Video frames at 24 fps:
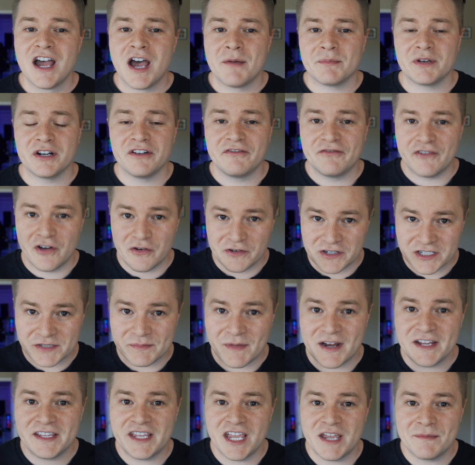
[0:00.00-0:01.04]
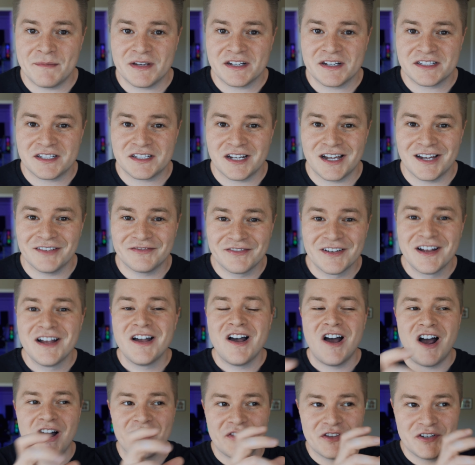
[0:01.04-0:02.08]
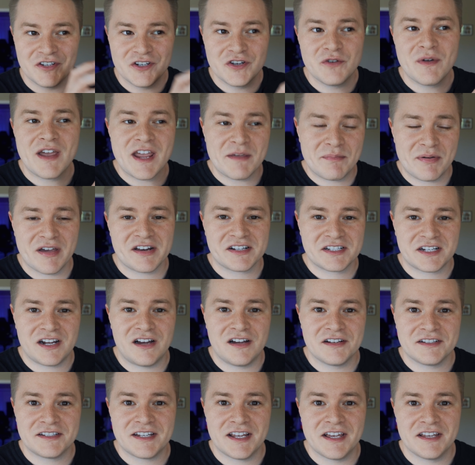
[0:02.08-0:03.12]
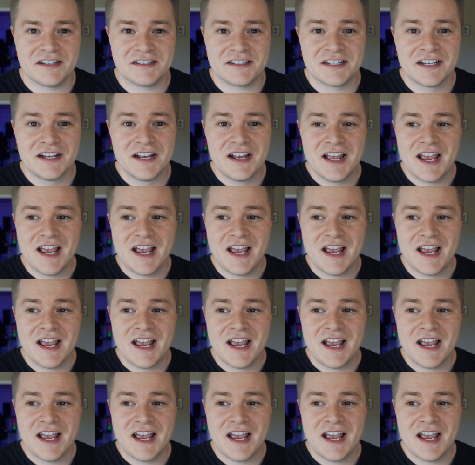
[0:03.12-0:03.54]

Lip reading: I'm gonna focus my gaming stuff on the new Apex content.